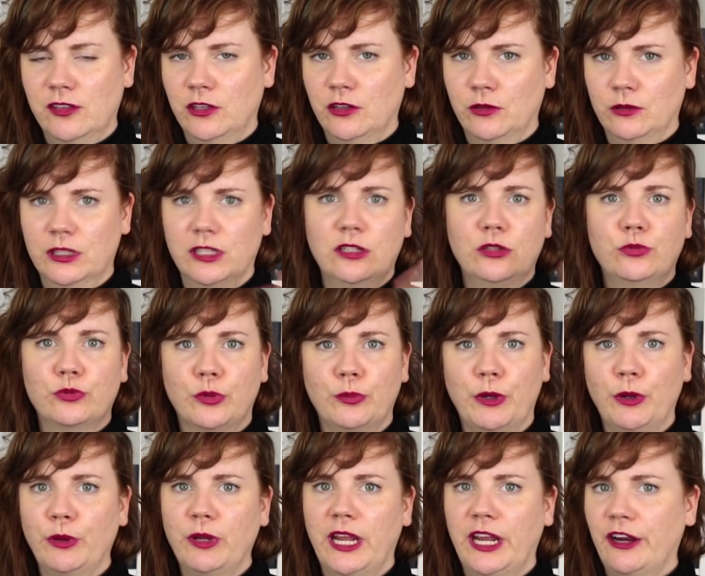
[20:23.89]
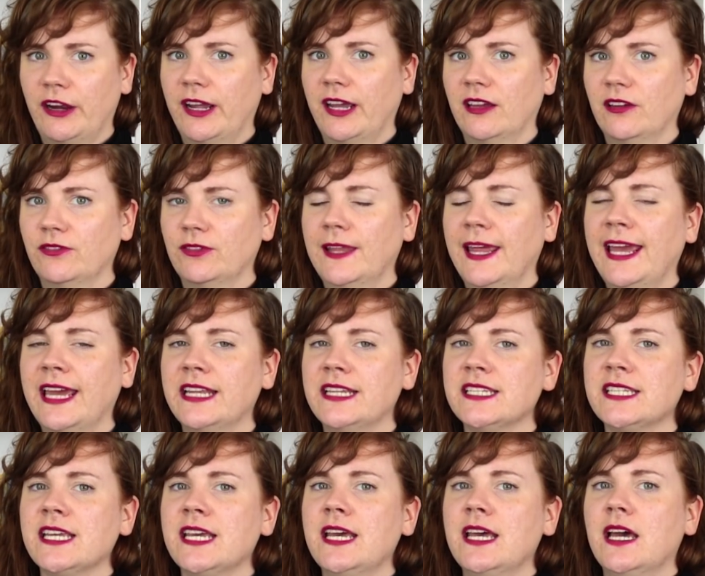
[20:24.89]
little remote area of
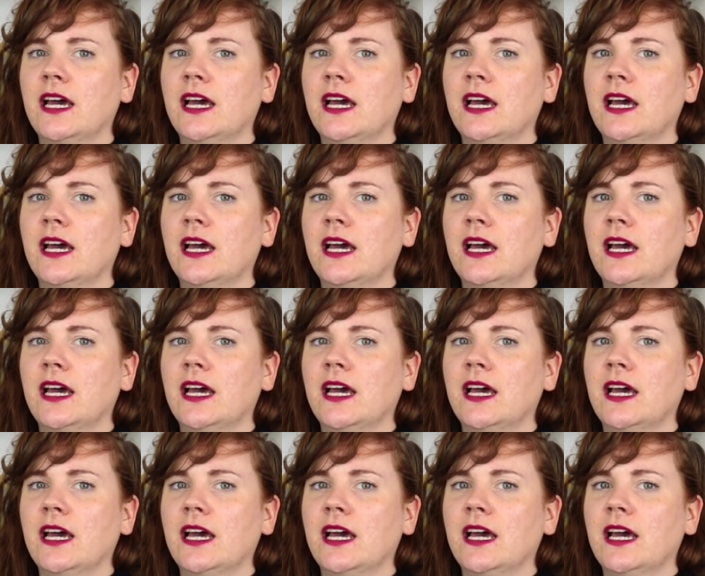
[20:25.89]
land.